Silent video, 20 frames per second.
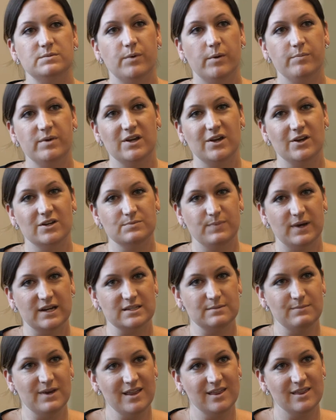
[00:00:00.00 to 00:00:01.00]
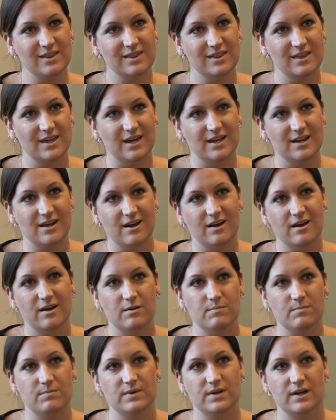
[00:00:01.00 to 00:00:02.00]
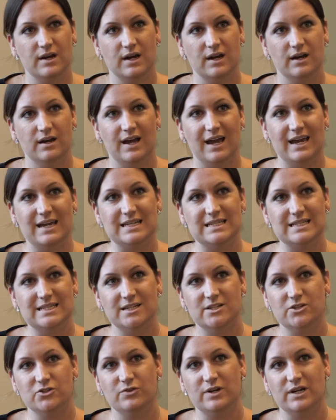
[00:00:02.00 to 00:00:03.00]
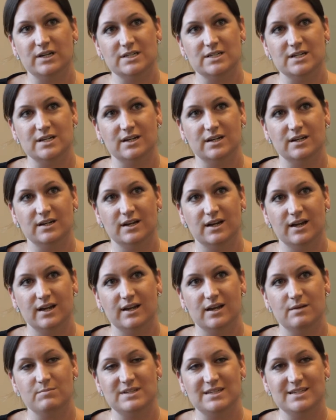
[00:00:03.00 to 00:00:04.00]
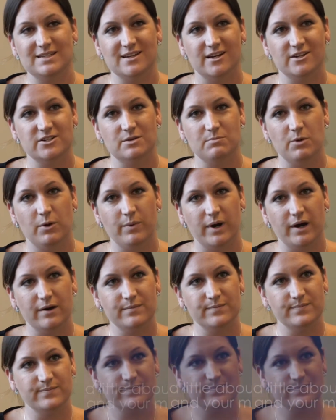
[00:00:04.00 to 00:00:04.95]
Bobbie Gersbach-Smith and I'm ANZ Director at M&C Saatchi Mobile.